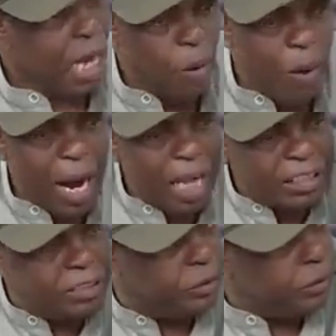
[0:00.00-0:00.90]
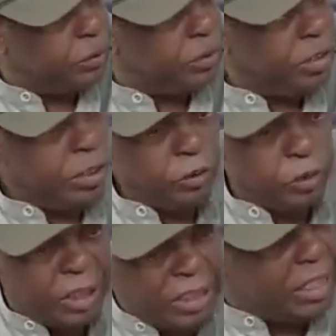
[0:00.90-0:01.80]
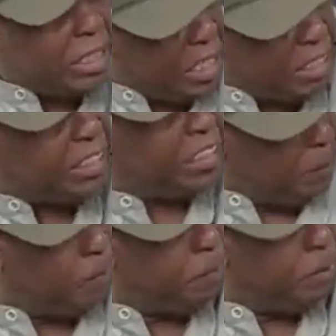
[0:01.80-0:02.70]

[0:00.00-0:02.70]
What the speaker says: Our attitude to this leaked